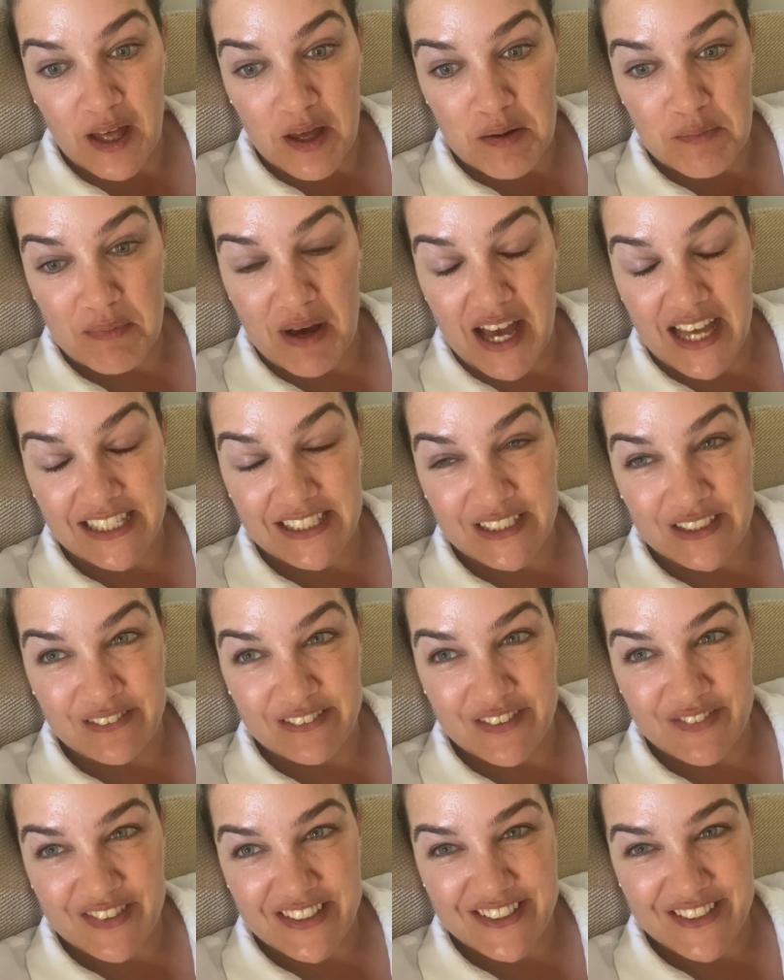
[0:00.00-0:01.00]
my
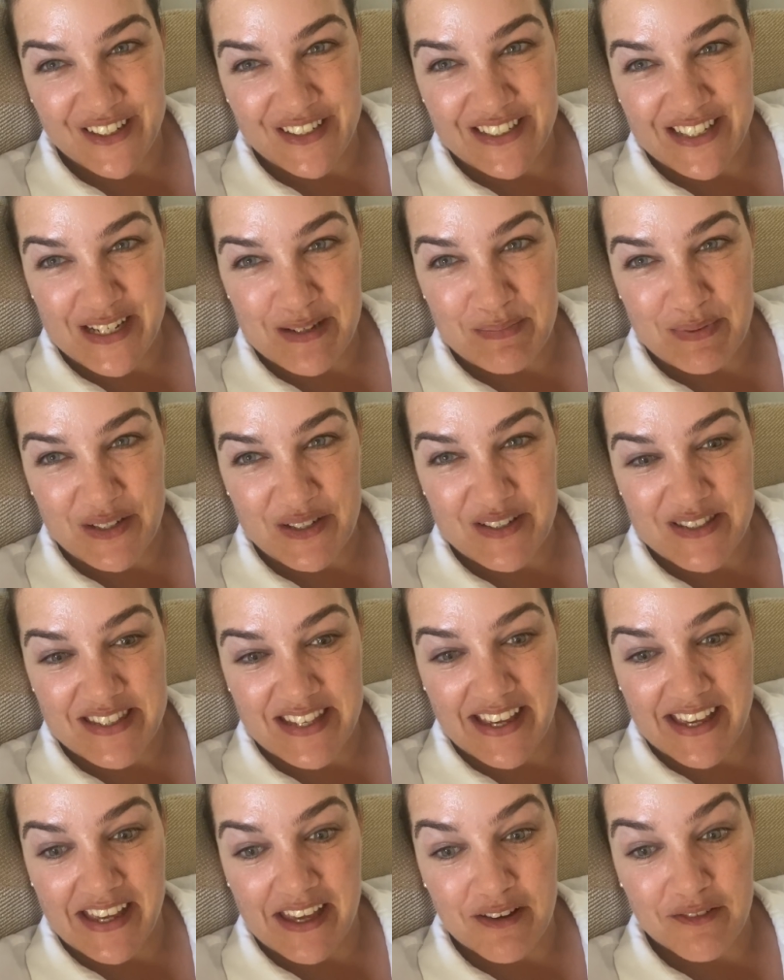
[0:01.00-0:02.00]
Louis Vuitton
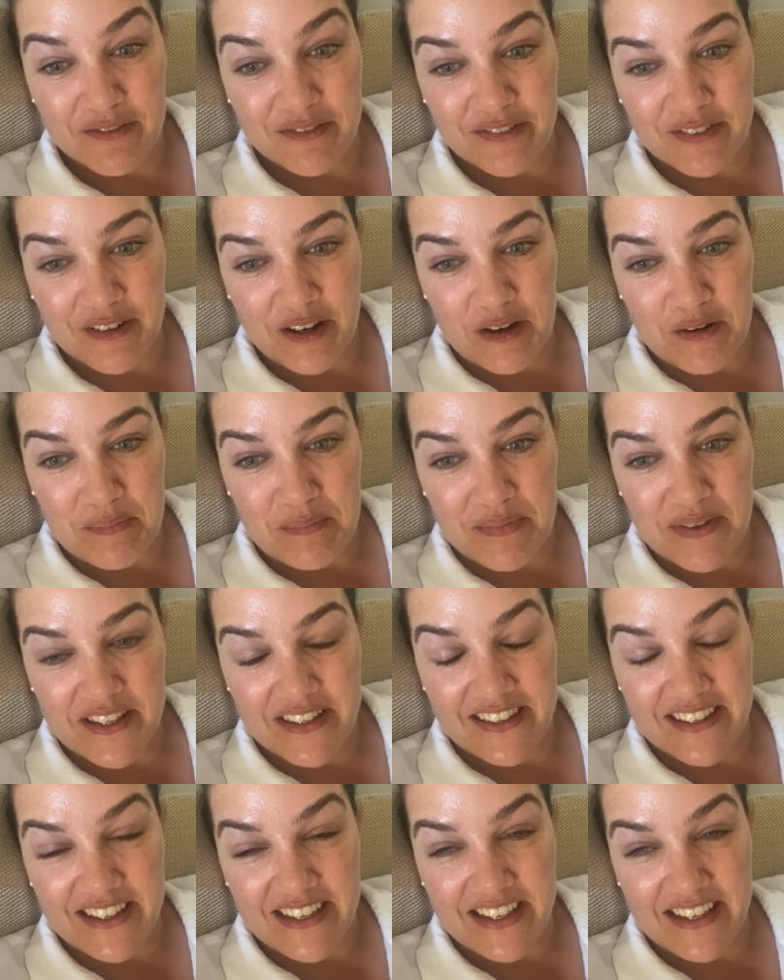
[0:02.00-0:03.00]
unboxing from
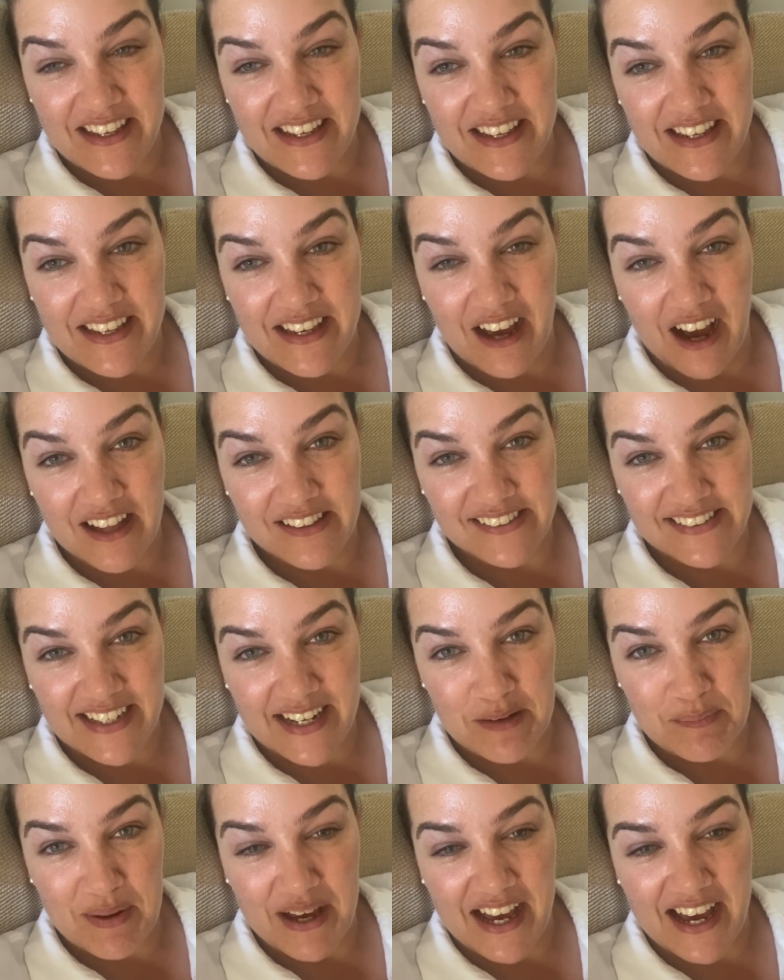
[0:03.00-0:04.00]
the
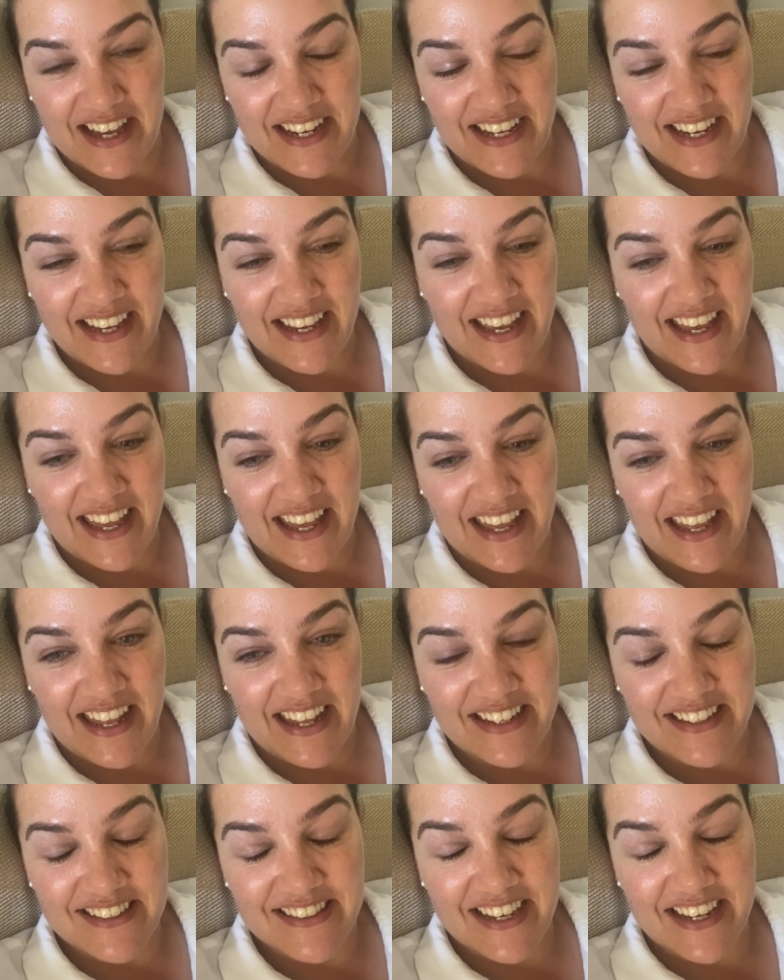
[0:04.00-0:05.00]
holiday party.
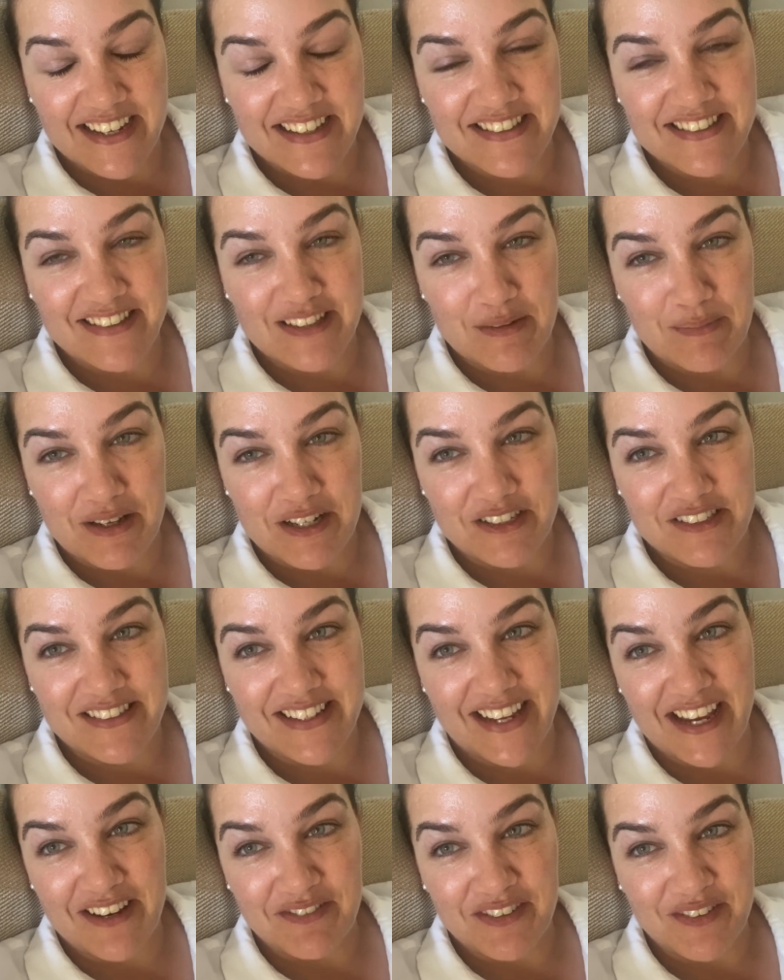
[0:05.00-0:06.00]
And thanks so much
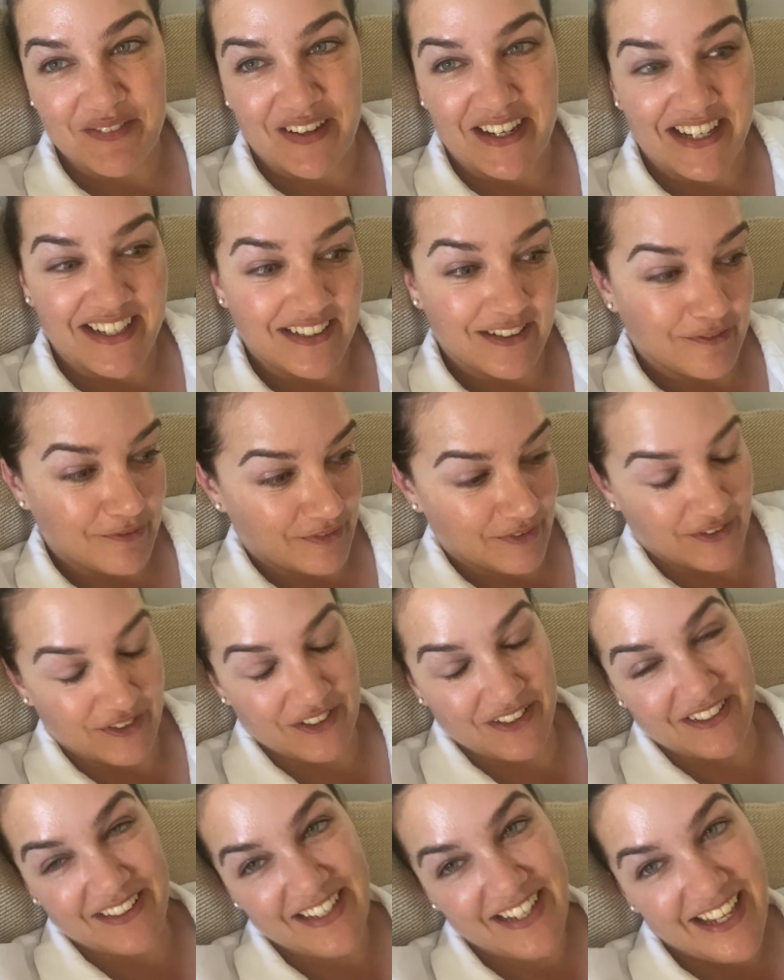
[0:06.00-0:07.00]
to everyone
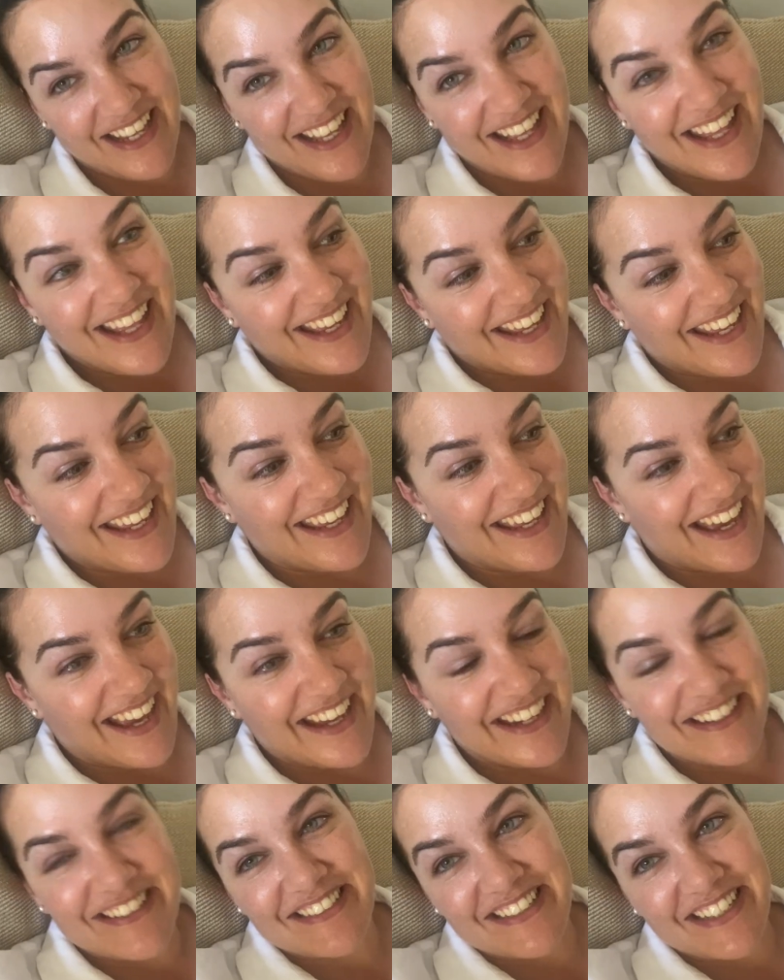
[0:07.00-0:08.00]
for
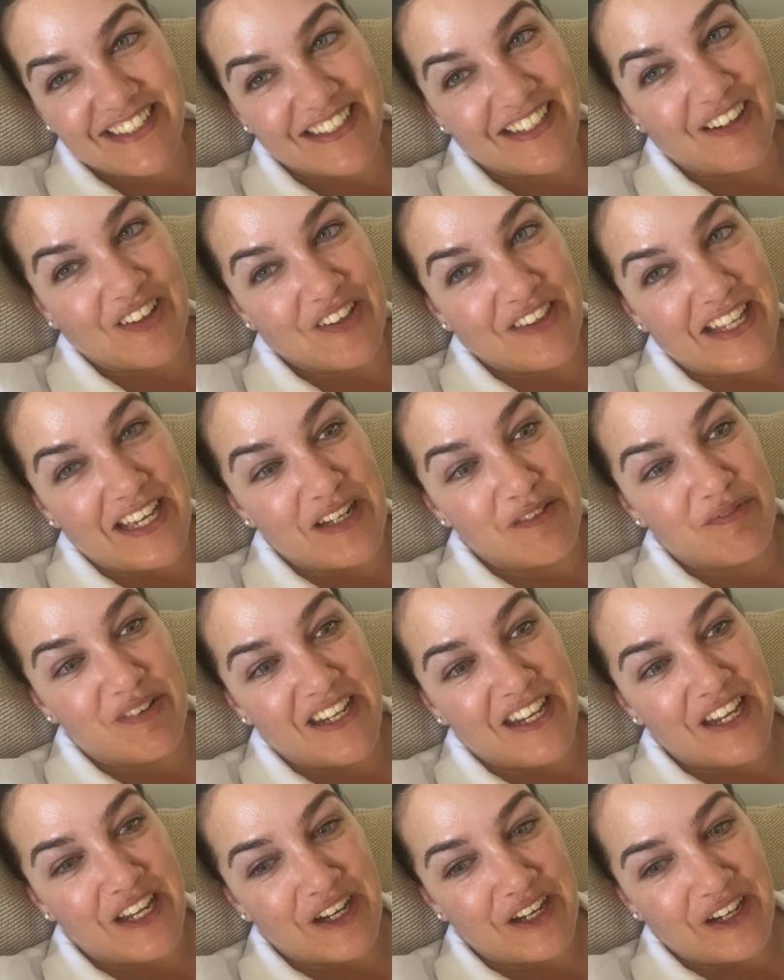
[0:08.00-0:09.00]
engaging on that
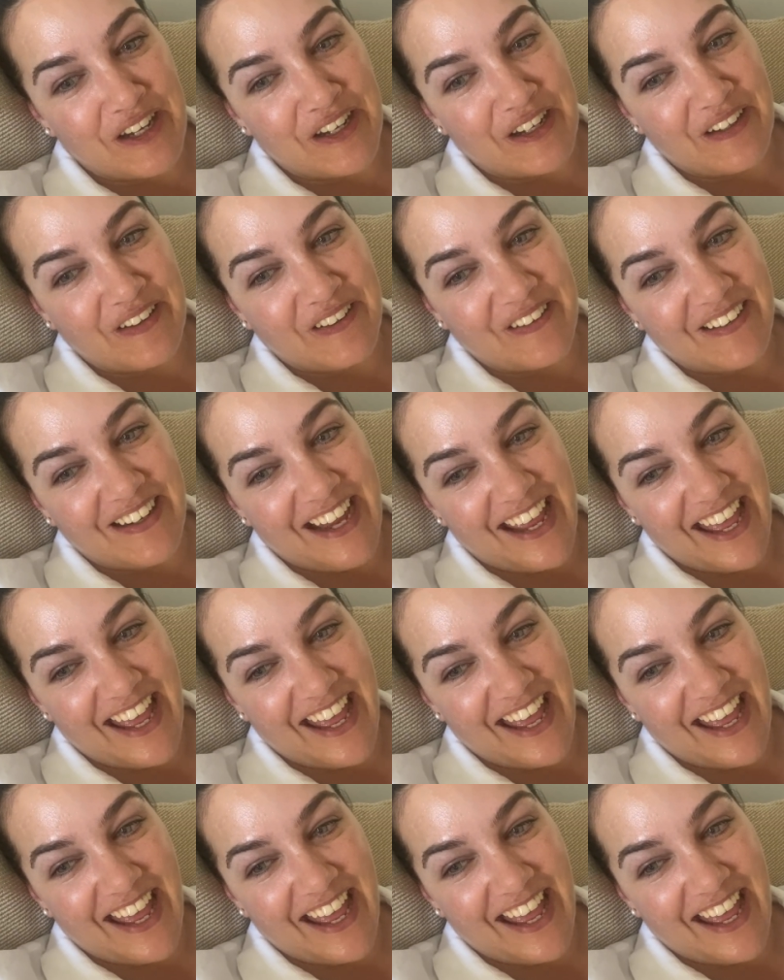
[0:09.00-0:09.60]
video.